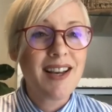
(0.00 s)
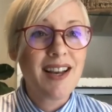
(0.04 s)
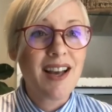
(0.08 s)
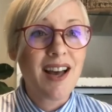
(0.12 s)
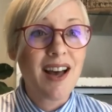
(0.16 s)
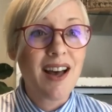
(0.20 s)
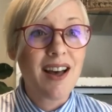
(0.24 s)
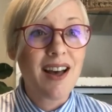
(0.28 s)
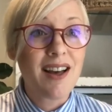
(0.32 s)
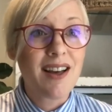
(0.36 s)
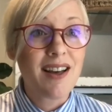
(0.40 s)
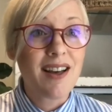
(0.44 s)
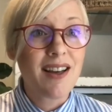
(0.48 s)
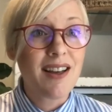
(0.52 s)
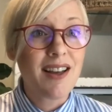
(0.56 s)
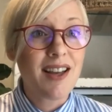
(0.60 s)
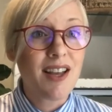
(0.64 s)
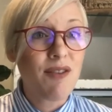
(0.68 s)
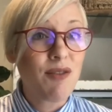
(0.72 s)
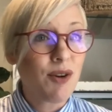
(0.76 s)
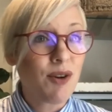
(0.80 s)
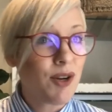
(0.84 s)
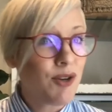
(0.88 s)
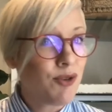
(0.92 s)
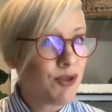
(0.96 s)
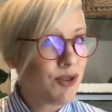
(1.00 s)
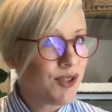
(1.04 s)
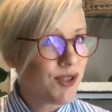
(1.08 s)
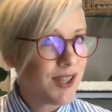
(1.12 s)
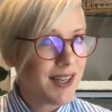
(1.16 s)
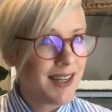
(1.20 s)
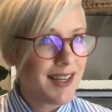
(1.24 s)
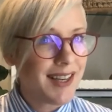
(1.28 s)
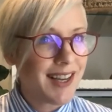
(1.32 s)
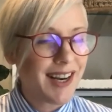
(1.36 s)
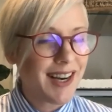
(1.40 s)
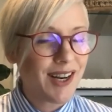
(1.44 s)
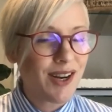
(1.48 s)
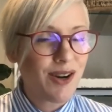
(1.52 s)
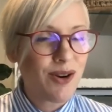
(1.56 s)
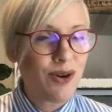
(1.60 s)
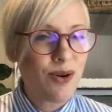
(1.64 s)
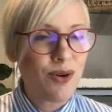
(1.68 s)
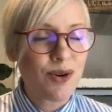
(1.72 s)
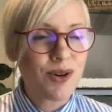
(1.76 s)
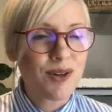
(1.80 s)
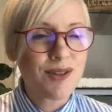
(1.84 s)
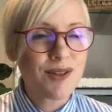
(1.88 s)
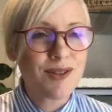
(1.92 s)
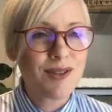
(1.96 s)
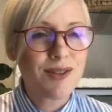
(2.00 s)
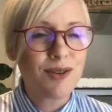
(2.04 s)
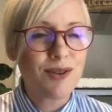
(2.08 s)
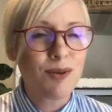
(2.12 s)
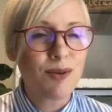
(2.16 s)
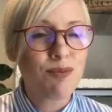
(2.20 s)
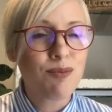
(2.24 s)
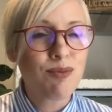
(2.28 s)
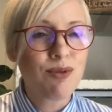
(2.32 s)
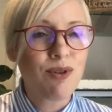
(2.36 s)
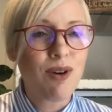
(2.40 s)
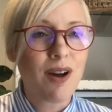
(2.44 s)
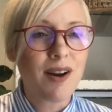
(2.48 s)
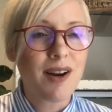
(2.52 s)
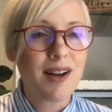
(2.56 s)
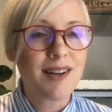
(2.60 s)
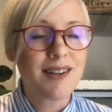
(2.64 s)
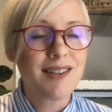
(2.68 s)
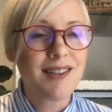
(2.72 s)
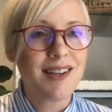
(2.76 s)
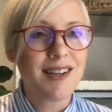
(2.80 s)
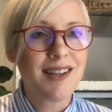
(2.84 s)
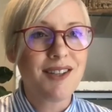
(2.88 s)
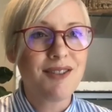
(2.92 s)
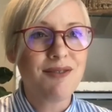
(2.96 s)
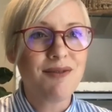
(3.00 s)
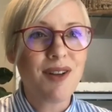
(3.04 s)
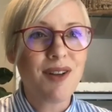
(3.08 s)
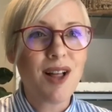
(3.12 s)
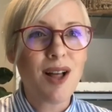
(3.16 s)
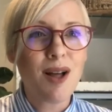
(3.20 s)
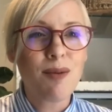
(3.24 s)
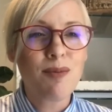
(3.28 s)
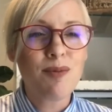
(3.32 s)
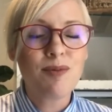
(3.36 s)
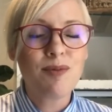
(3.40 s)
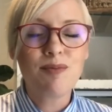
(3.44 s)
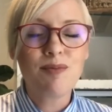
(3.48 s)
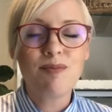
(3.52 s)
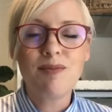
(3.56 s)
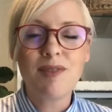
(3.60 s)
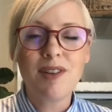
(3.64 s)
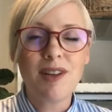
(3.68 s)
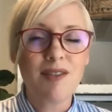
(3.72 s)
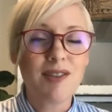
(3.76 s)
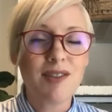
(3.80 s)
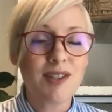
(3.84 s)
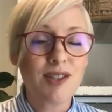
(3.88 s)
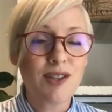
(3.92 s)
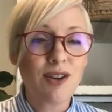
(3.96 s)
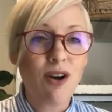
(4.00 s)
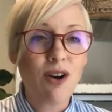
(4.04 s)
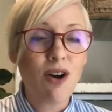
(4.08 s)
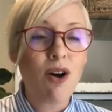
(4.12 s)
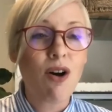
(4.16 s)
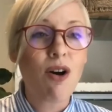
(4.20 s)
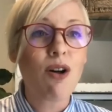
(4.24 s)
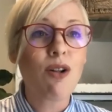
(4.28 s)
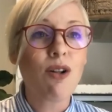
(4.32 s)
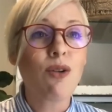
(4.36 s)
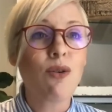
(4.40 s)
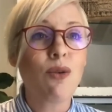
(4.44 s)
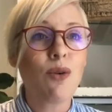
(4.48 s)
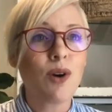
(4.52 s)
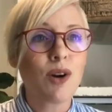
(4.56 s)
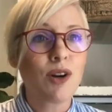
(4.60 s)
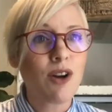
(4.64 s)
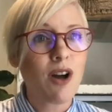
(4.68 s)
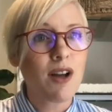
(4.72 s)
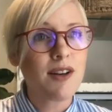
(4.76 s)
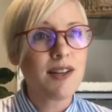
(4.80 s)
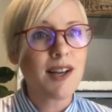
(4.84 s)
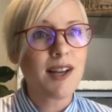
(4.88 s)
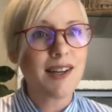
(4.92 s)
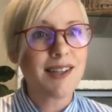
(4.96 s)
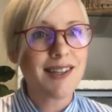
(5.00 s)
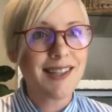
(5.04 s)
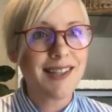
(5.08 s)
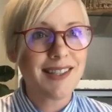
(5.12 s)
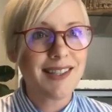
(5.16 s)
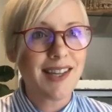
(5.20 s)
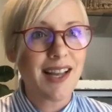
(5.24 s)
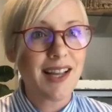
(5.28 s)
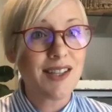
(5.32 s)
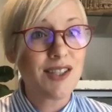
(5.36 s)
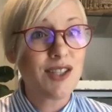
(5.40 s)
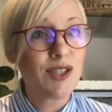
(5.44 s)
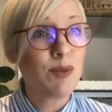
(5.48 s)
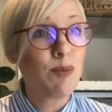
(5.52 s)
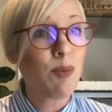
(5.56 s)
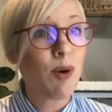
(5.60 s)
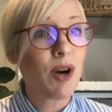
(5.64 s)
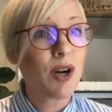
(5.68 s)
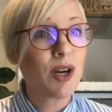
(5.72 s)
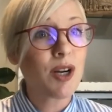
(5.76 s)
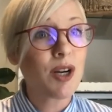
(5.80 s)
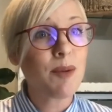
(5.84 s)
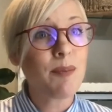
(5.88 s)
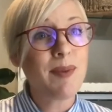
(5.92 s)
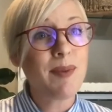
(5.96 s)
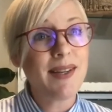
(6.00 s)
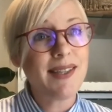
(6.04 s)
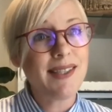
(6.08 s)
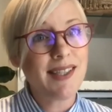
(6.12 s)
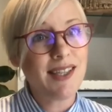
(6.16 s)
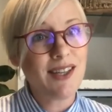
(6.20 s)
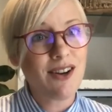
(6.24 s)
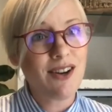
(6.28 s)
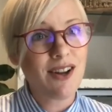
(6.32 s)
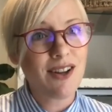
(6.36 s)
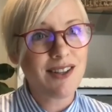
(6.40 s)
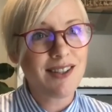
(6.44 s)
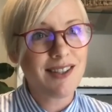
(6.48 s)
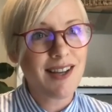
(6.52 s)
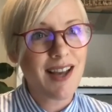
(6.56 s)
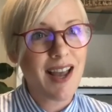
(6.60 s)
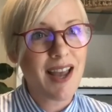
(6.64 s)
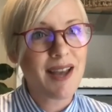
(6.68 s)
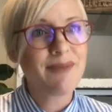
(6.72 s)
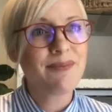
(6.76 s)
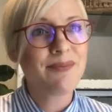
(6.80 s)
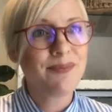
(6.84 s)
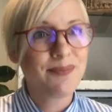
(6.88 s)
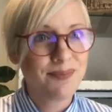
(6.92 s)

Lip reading: If you're interested in getting a course or product developed, give us a call or contact us at sparkbc.ca.